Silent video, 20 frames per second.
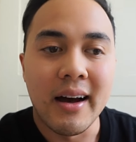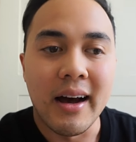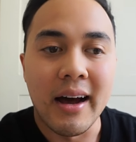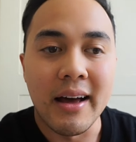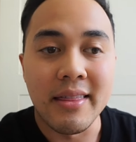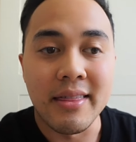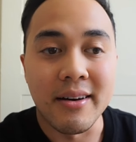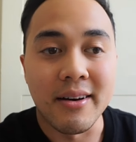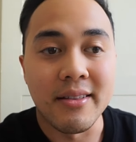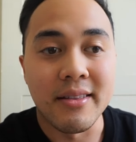
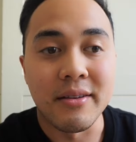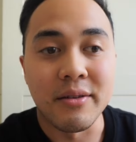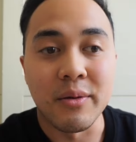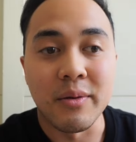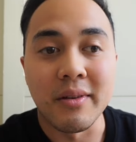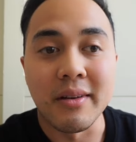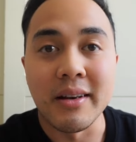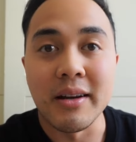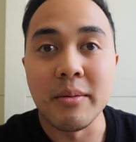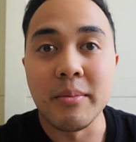I thought this
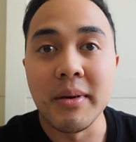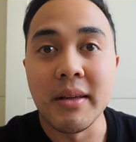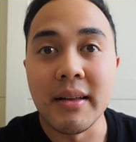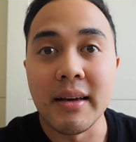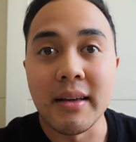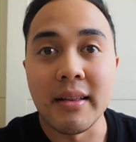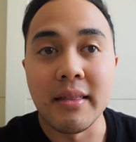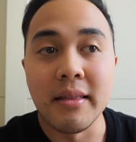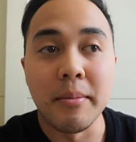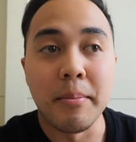was gonna be
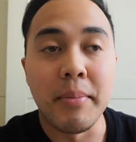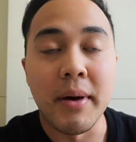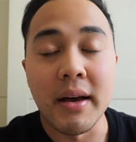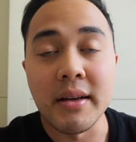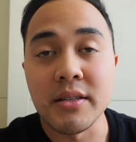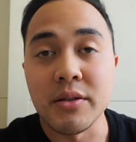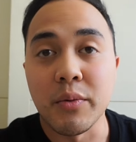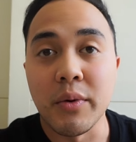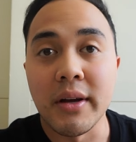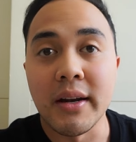like the
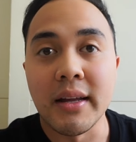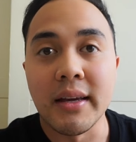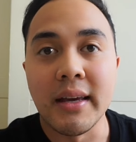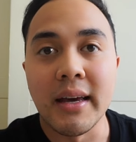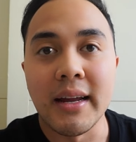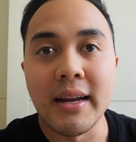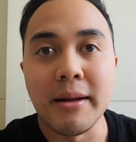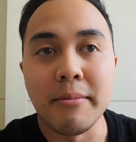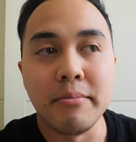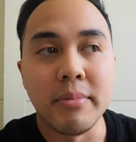best way to
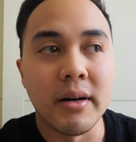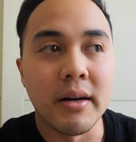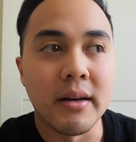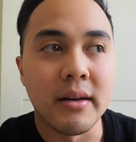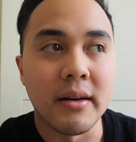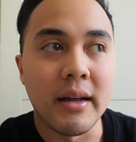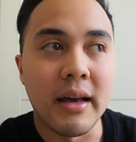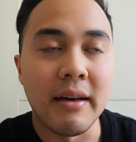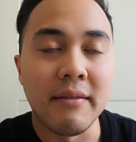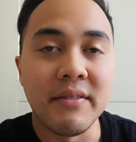get it,
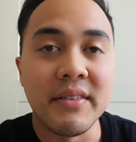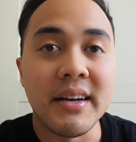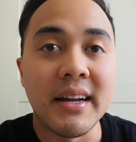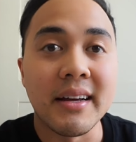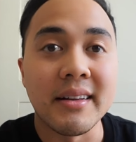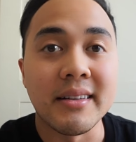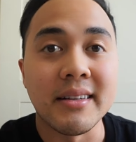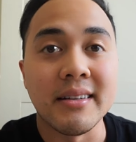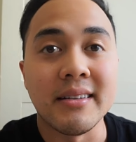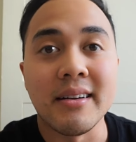but
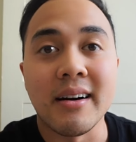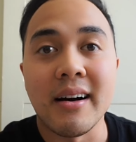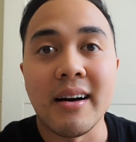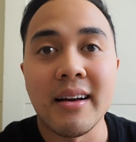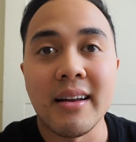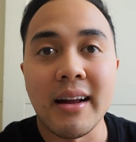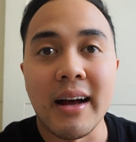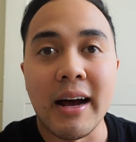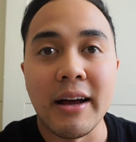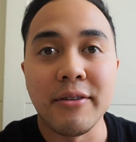evidently
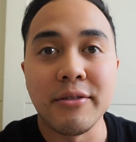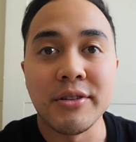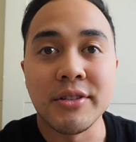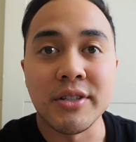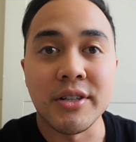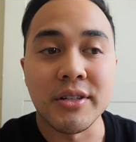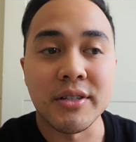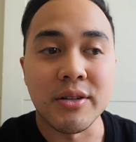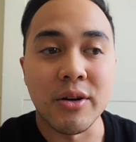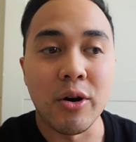not. I was
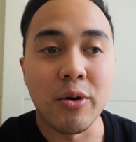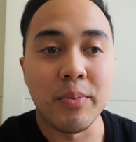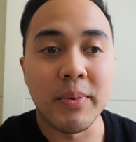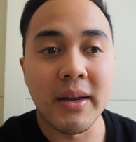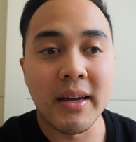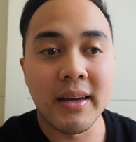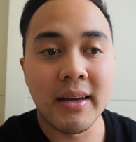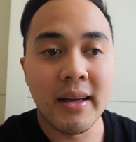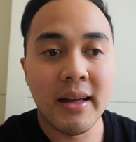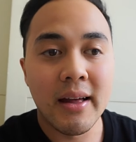just
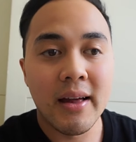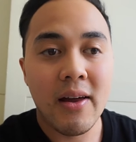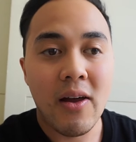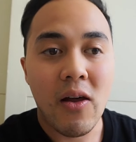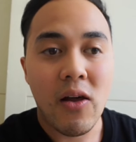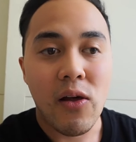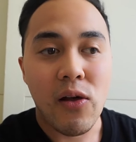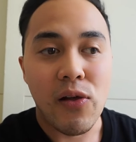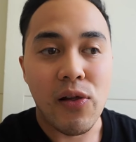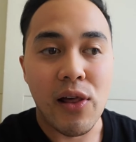hoping
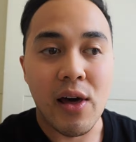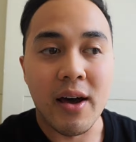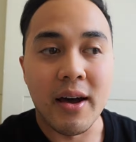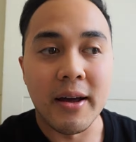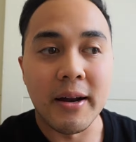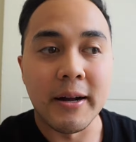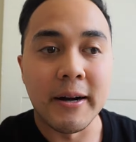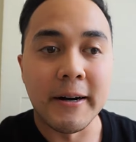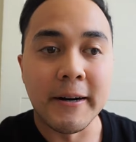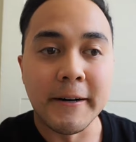
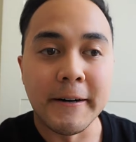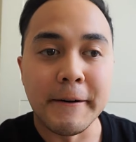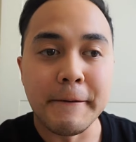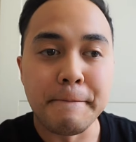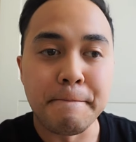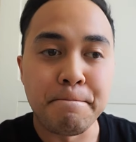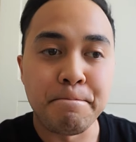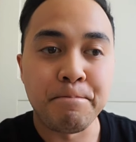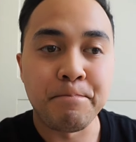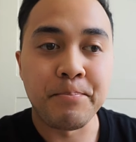that
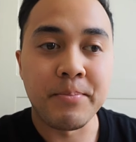um,